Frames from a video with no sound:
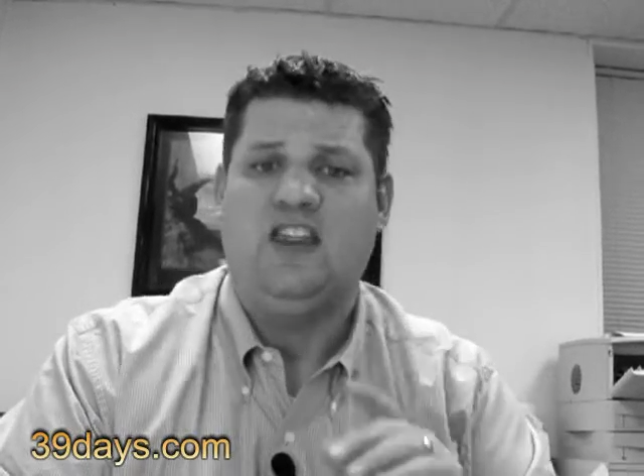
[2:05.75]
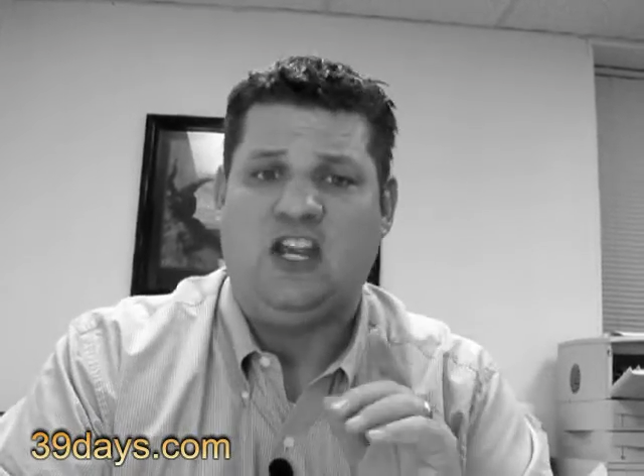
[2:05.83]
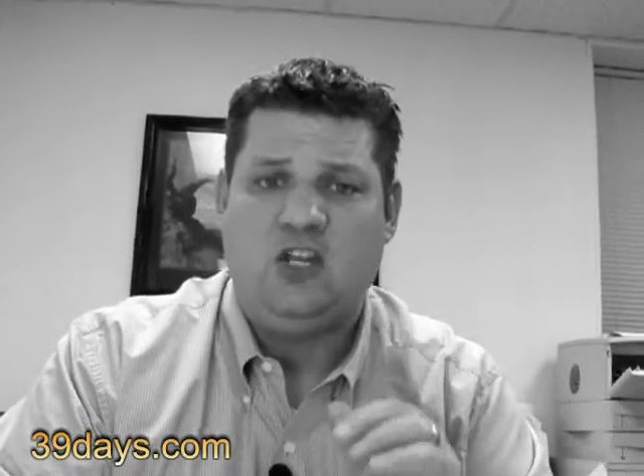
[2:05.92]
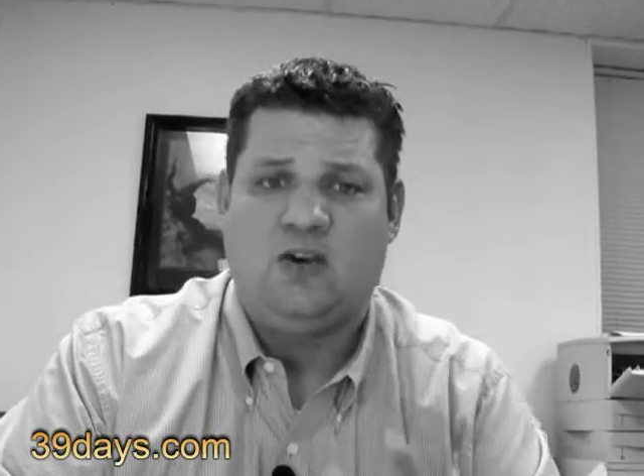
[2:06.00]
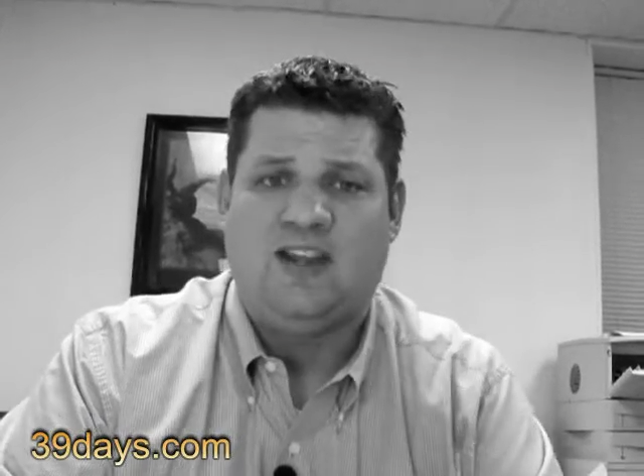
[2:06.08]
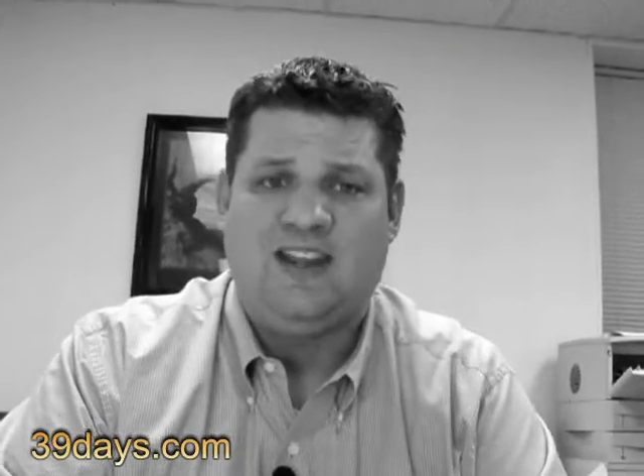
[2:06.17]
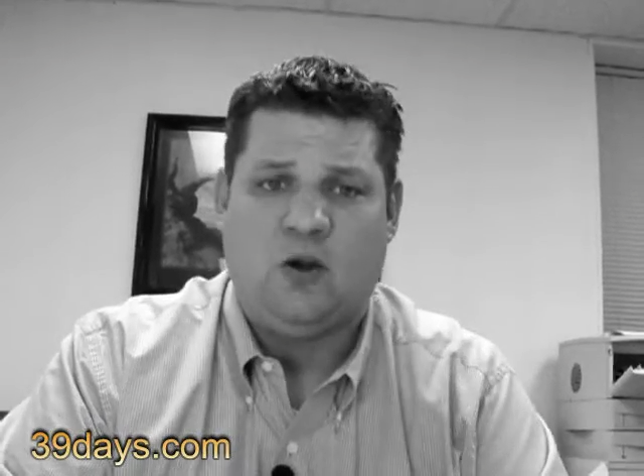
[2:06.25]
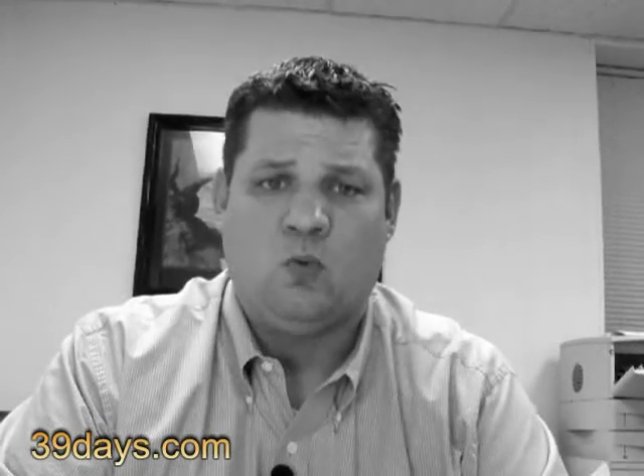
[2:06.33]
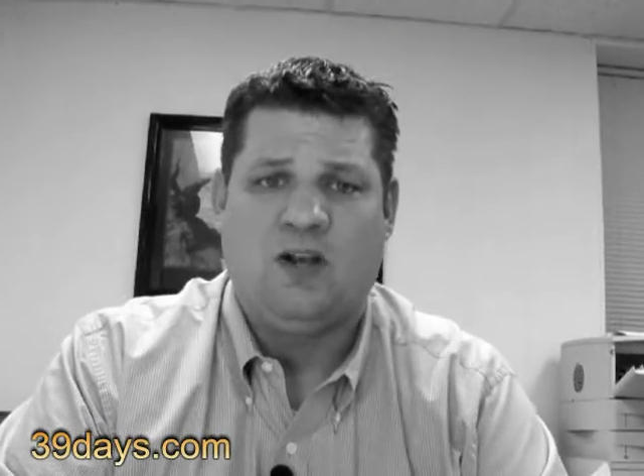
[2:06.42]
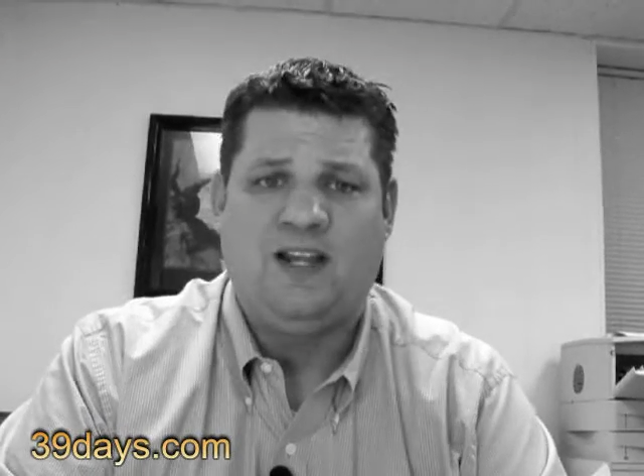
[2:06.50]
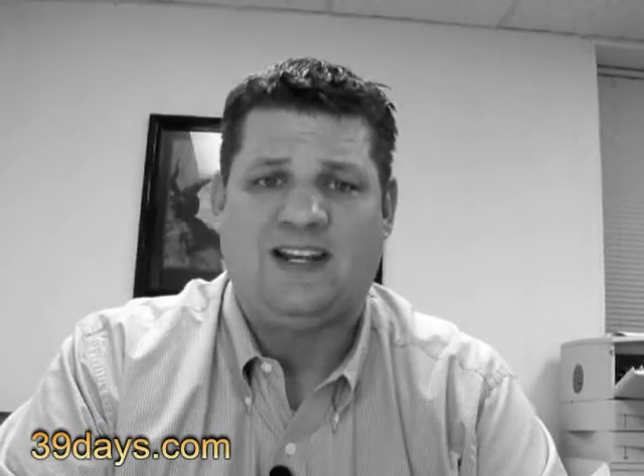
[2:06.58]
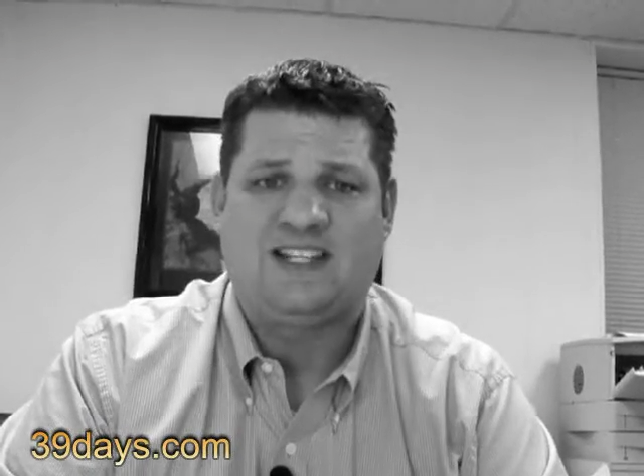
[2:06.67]
that you can get
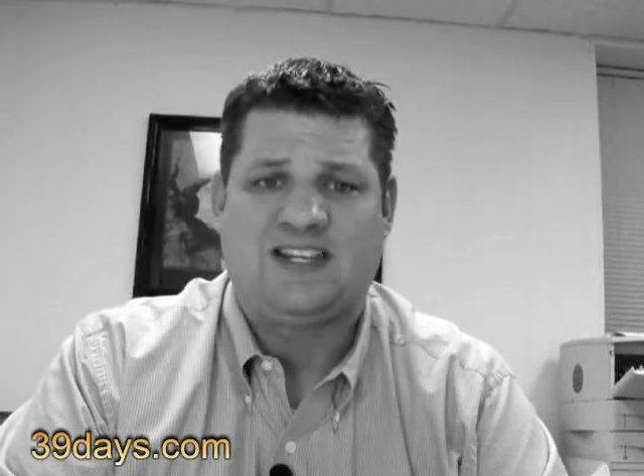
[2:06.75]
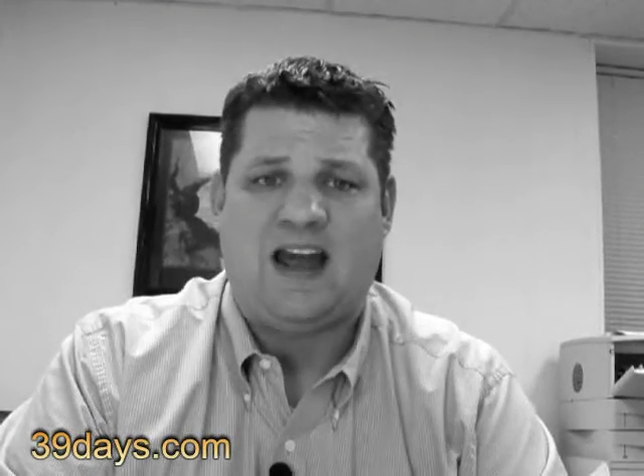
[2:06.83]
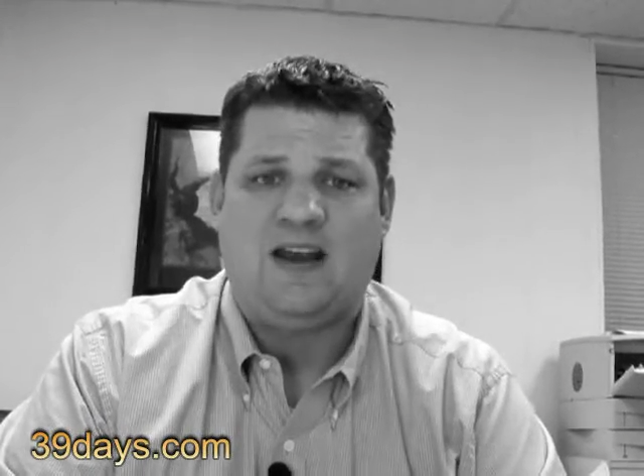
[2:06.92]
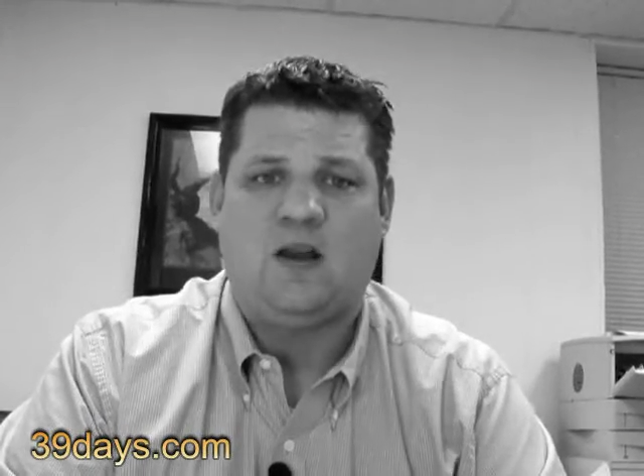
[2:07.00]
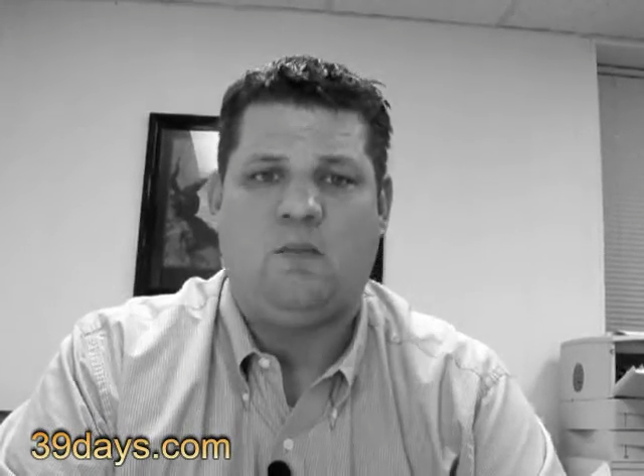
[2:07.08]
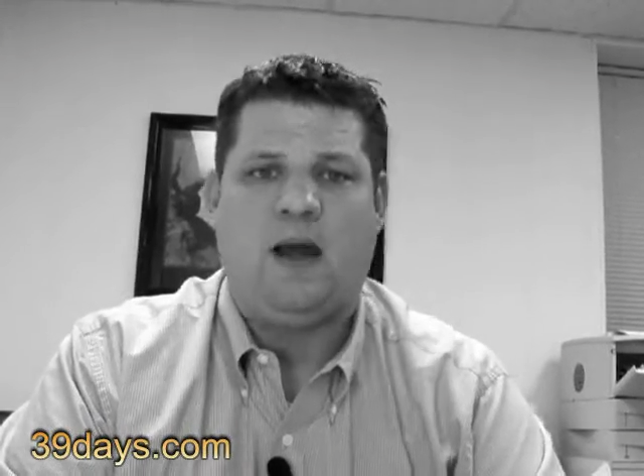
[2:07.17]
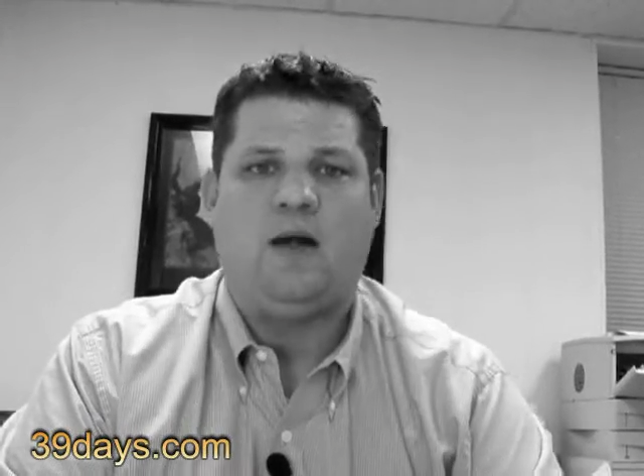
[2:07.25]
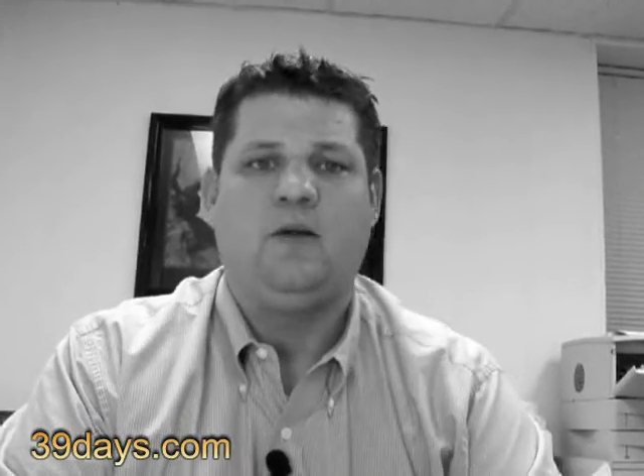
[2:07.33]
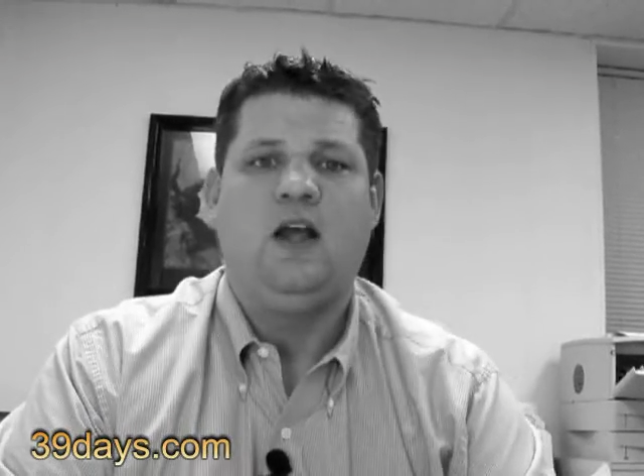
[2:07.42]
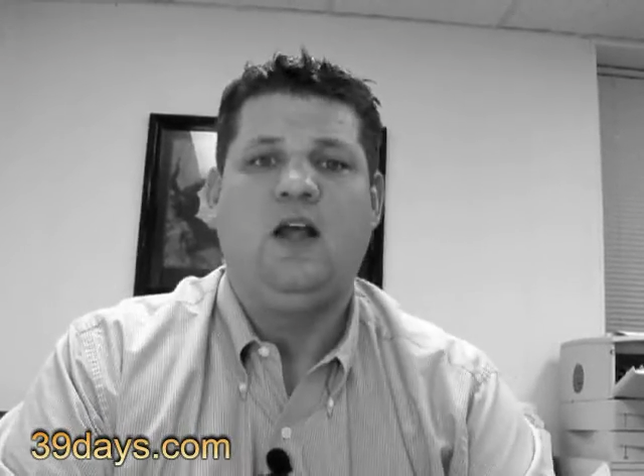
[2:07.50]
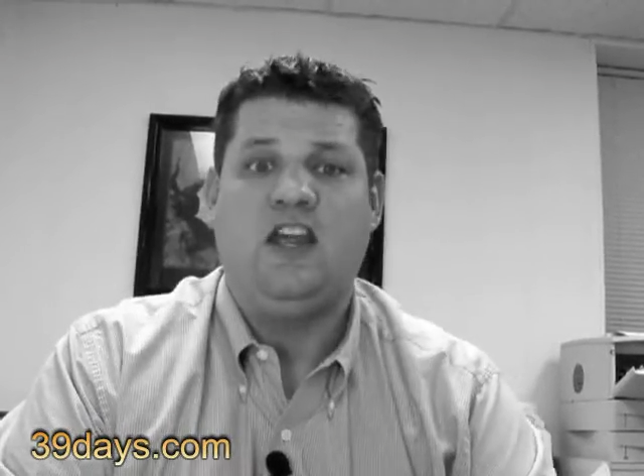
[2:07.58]
really excited about,